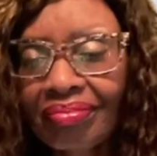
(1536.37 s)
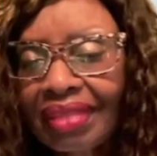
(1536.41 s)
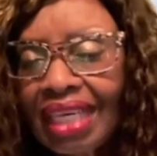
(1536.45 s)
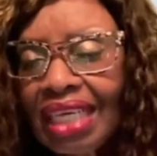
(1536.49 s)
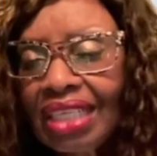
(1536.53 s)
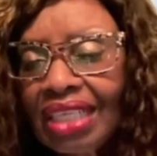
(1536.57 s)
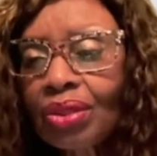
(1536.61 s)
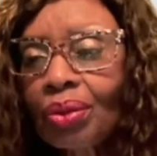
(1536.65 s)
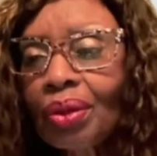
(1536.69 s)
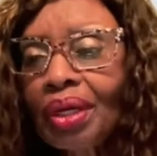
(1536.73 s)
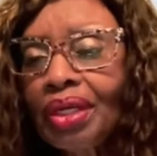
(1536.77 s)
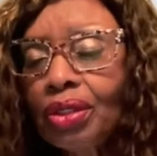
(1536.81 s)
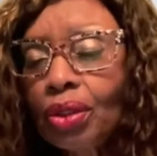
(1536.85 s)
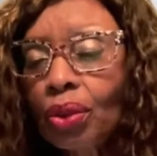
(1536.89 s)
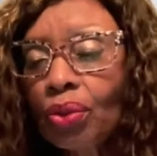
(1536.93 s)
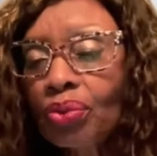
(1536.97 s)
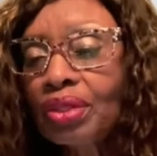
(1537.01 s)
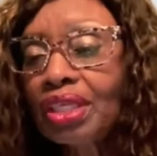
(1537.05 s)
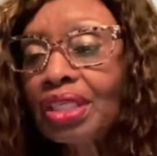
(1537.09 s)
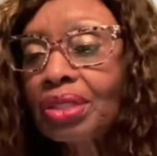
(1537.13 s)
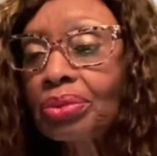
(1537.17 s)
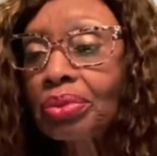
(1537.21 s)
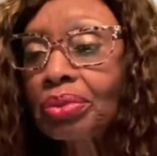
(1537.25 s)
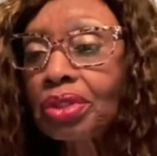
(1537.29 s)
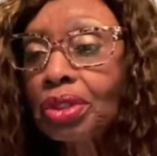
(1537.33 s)
So I know
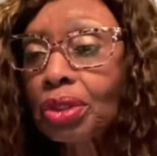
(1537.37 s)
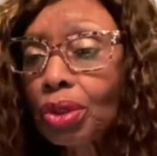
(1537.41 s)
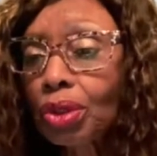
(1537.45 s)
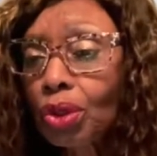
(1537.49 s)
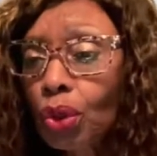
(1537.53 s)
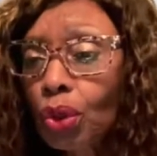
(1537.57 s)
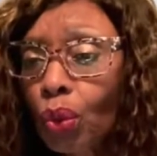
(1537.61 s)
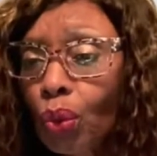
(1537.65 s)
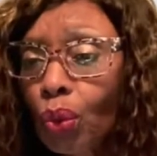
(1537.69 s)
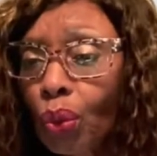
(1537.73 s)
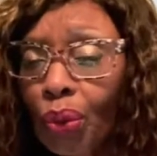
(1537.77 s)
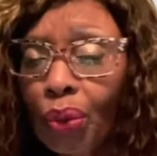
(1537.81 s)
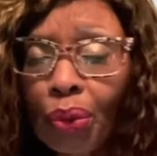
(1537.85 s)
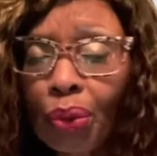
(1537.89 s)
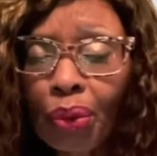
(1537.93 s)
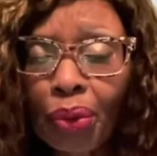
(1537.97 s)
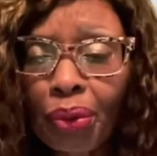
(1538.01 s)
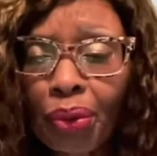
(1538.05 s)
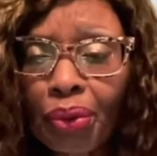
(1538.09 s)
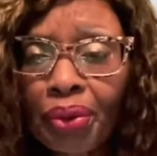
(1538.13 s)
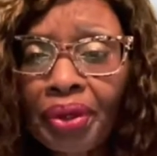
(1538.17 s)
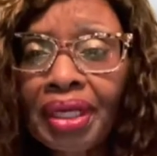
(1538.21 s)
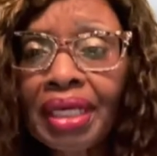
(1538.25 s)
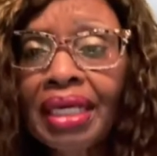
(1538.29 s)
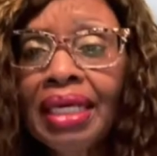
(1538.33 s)
this was a new
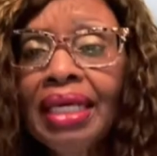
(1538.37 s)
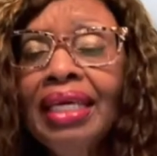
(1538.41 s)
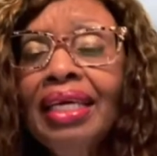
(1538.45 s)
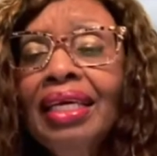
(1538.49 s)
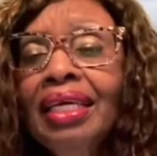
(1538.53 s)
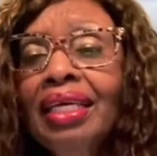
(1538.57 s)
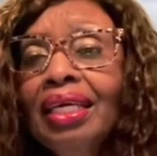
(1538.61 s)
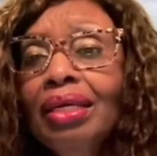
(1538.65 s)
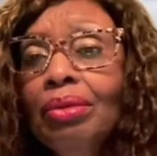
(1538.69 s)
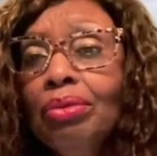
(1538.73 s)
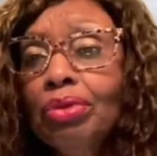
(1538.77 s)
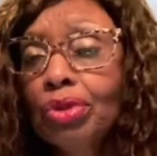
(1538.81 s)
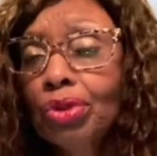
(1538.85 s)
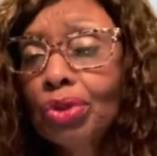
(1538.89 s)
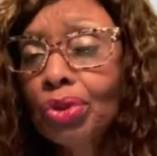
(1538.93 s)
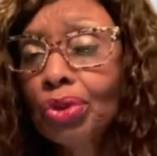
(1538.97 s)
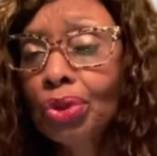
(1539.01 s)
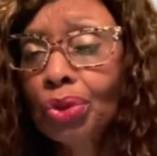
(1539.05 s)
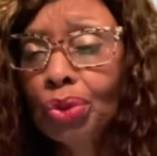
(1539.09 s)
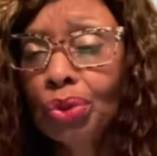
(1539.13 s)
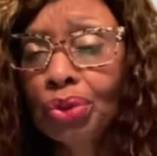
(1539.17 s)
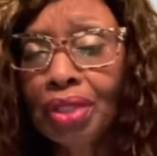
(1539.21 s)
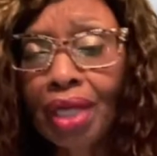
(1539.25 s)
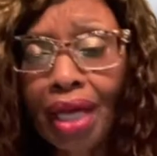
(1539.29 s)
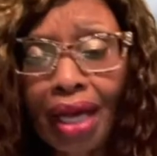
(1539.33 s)
word. It was a
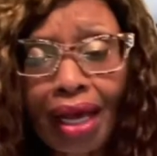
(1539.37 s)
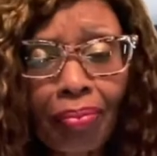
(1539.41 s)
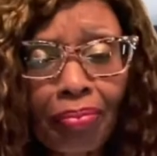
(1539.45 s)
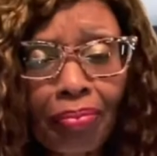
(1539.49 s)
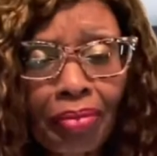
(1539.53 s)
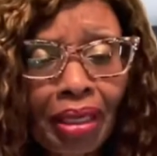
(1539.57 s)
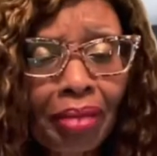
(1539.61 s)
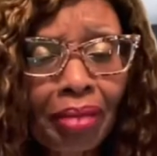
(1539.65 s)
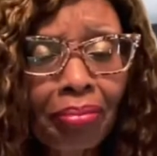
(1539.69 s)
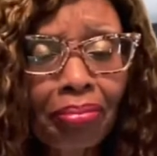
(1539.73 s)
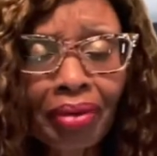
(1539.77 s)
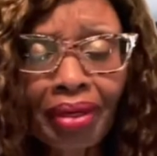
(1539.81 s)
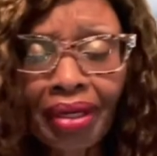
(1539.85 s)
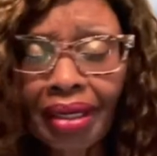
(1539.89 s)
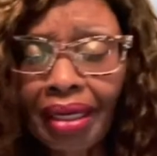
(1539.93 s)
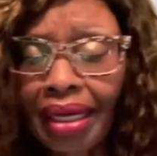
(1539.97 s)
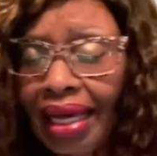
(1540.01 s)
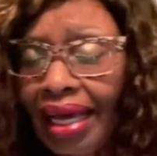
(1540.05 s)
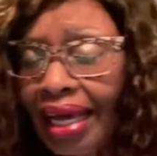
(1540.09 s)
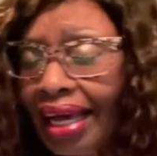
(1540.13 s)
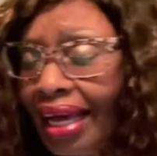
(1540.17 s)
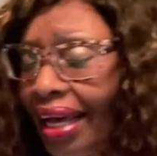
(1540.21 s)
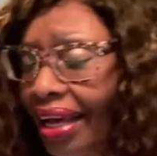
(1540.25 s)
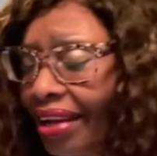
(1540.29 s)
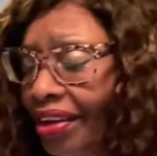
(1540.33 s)
new topic, but
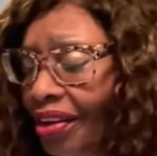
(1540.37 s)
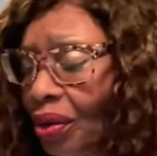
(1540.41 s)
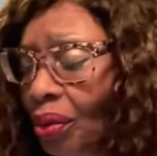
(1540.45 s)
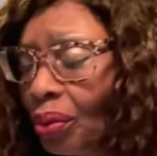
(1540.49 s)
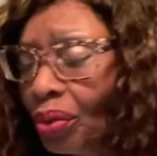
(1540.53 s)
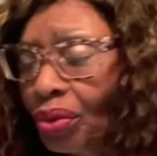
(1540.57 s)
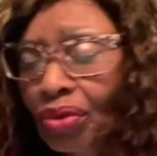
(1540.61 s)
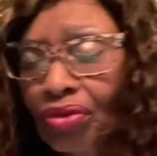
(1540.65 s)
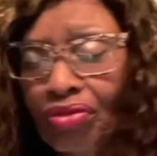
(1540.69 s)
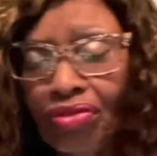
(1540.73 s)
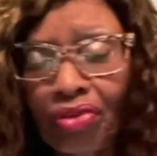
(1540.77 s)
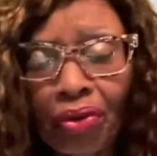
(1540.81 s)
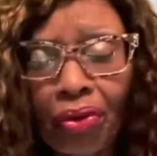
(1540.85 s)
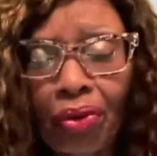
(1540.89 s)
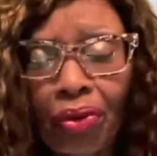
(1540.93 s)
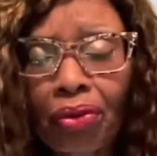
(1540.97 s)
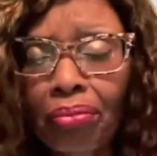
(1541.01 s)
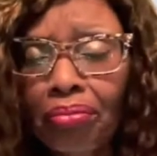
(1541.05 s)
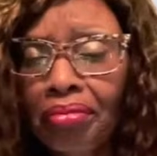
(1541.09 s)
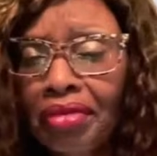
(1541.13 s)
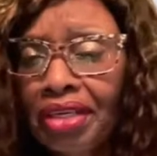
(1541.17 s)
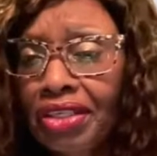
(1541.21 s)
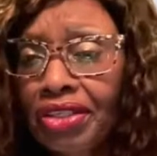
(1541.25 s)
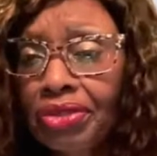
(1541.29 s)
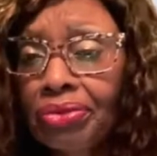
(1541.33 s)
I know you've heard
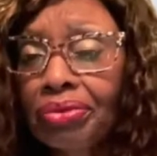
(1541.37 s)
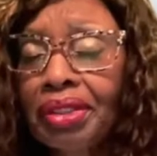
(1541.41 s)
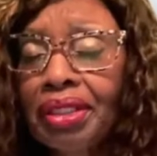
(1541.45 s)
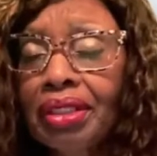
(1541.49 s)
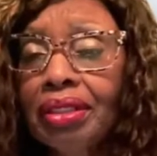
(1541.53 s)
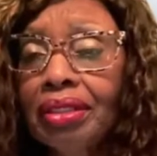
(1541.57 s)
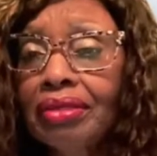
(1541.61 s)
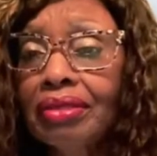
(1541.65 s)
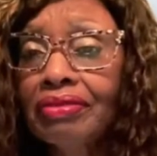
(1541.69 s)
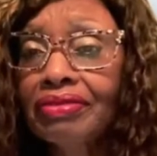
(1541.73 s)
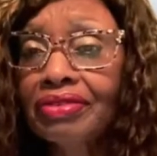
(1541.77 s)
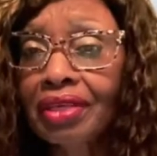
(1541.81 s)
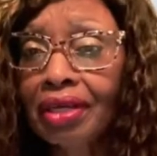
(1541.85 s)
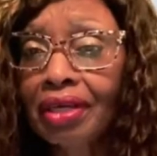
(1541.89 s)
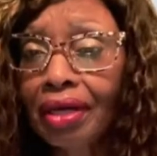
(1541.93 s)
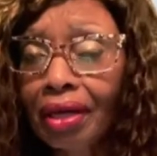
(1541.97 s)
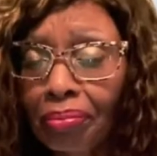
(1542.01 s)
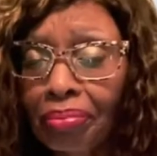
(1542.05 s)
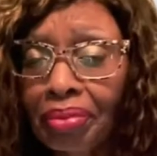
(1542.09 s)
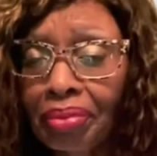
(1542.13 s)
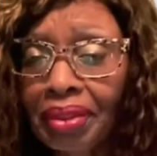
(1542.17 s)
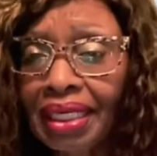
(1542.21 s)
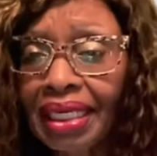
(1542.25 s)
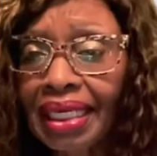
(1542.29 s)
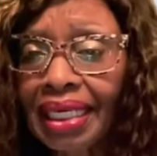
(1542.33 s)
misery loves
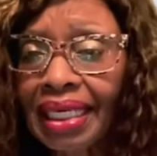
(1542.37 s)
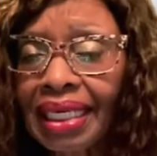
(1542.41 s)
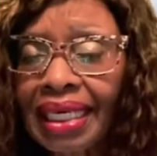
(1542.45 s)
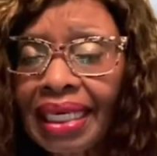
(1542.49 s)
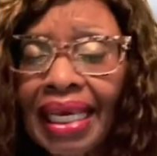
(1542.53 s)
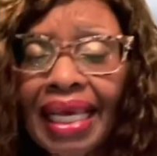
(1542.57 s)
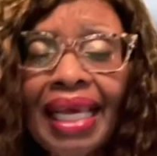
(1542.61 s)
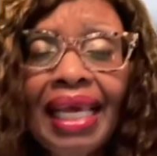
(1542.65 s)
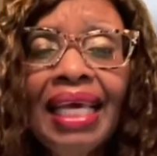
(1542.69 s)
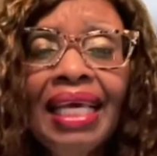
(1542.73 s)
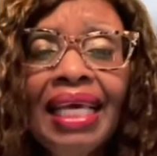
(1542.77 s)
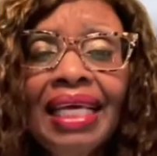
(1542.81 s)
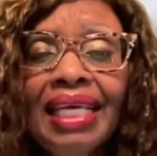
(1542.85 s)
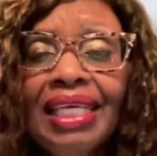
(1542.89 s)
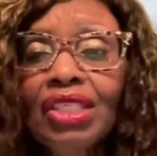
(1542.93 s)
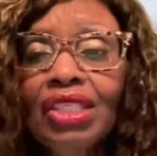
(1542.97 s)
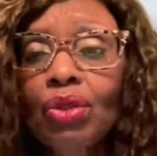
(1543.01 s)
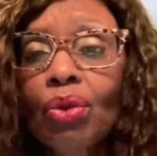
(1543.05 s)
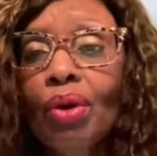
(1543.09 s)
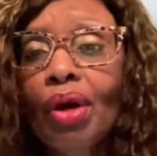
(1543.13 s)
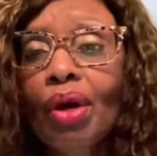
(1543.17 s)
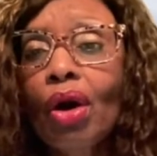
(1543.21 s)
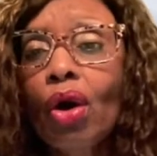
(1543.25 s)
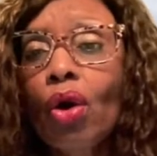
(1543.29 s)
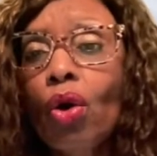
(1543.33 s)
company. So
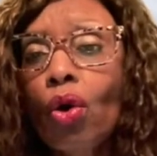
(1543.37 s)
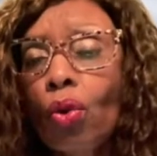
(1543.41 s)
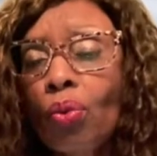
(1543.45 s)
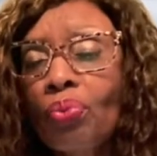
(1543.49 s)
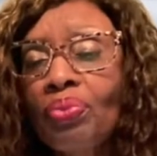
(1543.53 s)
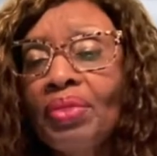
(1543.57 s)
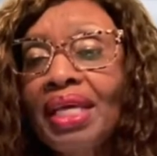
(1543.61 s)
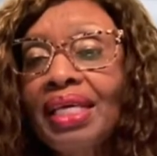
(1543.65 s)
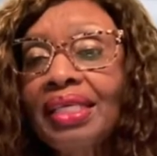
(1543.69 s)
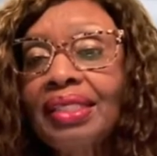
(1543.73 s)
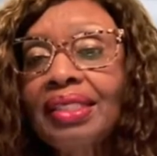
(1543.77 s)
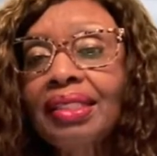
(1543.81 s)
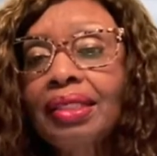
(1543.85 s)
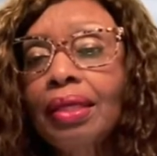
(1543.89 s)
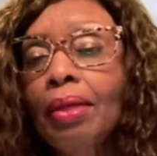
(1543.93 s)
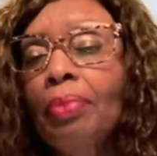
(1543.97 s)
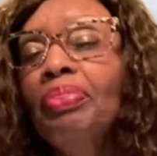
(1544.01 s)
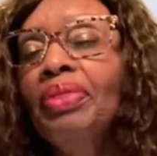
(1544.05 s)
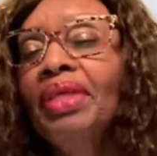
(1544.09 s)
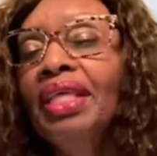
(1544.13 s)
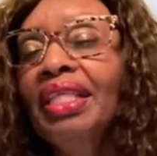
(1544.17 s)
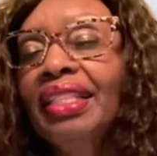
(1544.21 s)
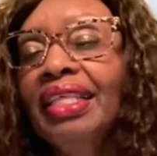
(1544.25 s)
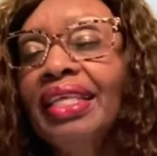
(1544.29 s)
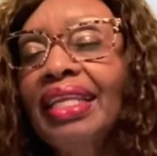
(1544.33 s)
I hope that
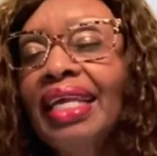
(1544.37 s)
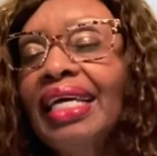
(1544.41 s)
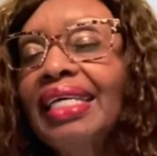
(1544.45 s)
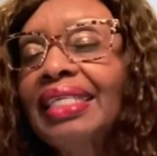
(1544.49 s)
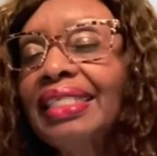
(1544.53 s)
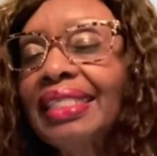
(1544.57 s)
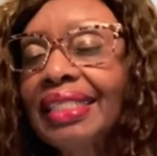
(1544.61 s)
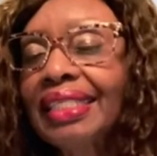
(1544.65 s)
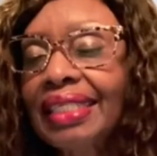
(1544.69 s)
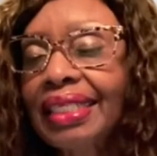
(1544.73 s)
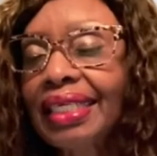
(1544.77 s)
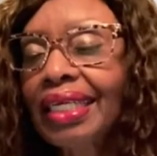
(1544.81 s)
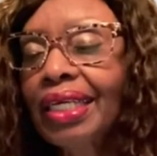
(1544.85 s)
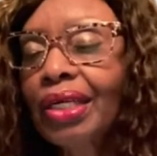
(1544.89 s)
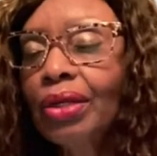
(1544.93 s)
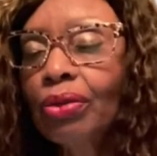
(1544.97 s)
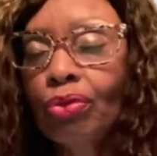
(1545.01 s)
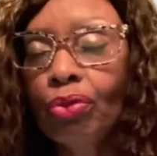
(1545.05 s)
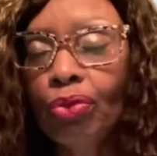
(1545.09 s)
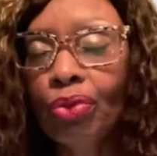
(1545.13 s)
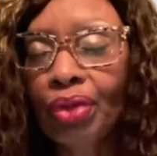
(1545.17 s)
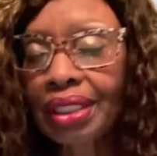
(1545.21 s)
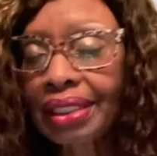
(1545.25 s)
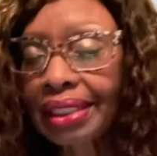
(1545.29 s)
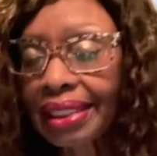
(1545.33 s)
something that I said
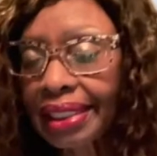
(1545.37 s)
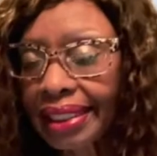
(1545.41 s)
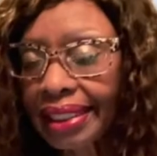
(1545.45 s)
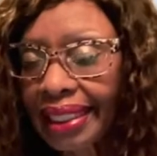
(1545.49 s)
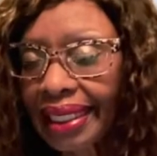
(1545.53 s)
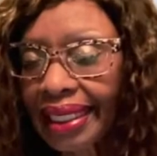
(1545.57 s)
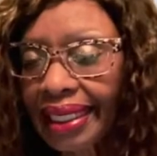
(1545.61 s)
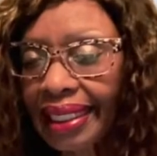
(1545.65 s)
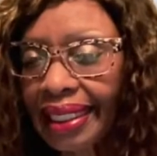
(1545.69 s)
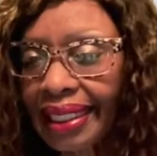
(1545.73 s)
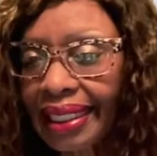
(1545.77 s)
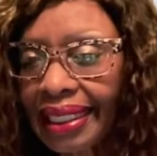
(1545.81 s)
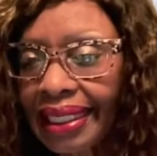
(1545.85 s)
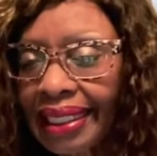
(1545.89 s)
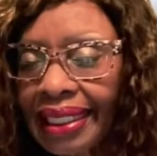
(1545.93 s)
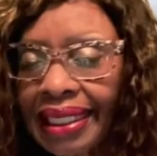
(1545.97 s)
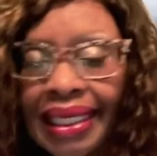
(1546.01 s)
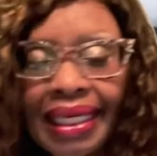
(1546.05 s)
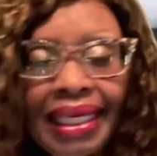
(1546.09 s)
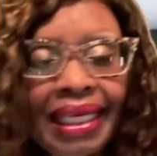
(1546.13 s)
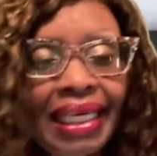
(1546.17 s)
resonated.